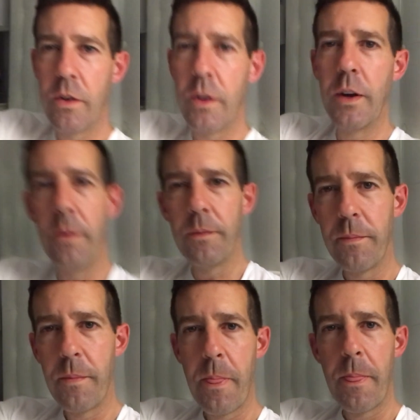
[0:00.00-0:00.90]
you know,
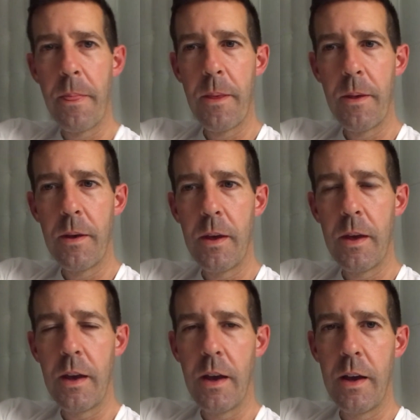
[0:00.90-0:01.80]

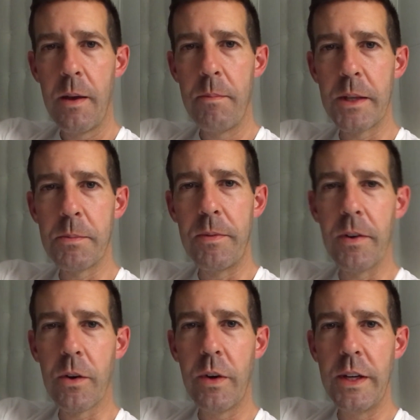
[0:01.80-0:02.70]
it makes me
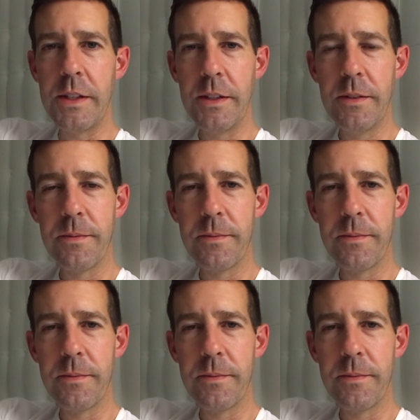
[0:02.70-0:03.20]
feel crazy.